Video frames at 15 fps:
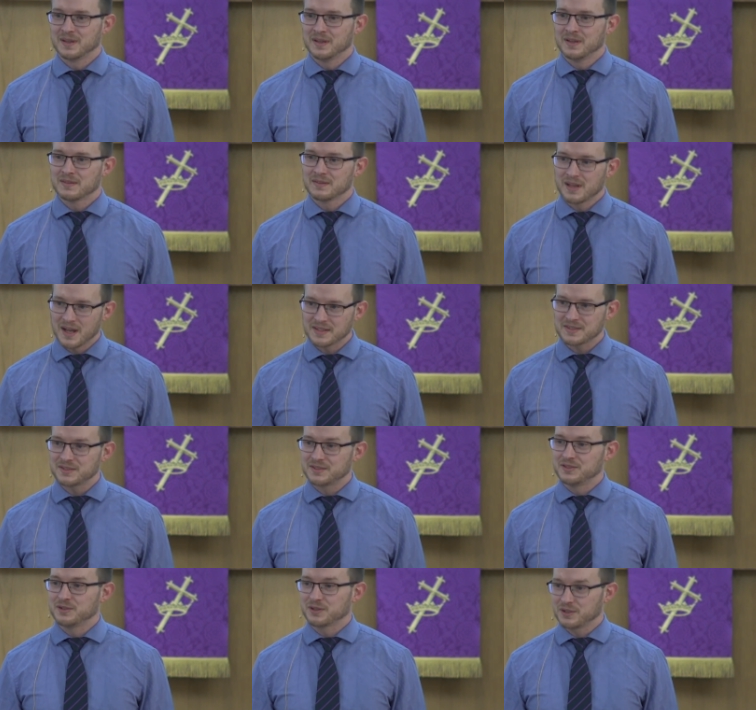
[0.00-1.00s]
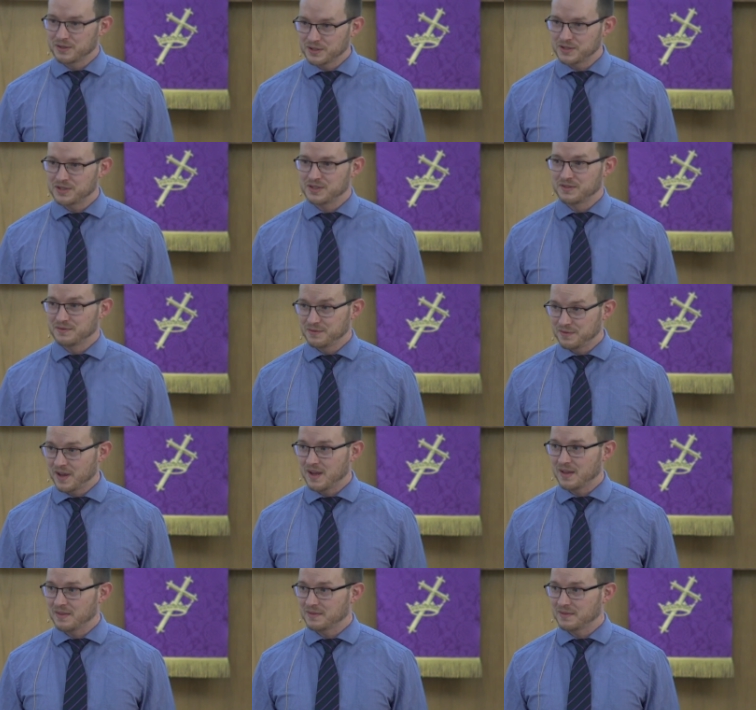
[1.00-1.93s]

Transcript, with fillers: That's your Christian faith.